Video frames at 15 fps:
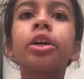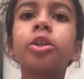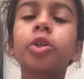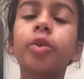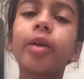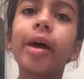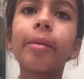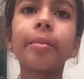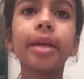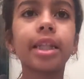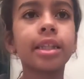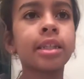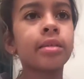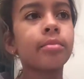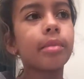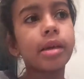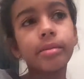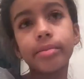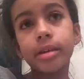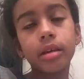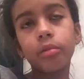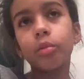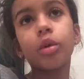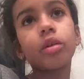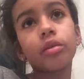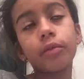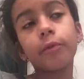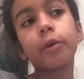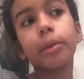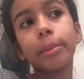So that means maybe, well,
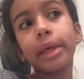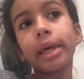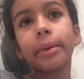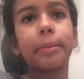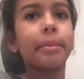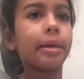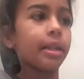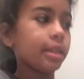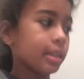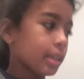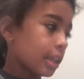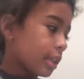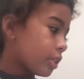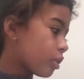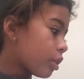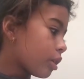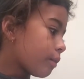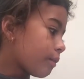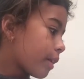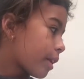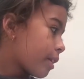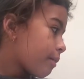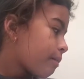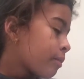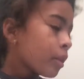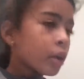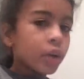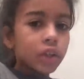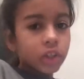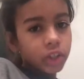for me it means like sort of like
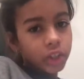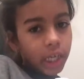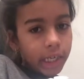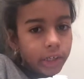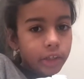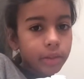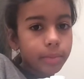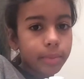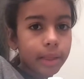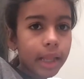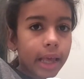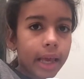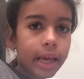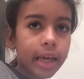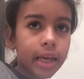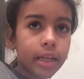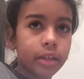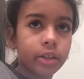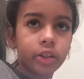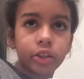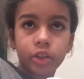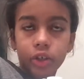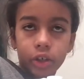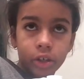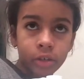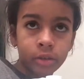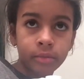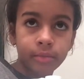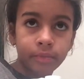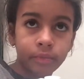checkered plaid
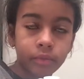skirt,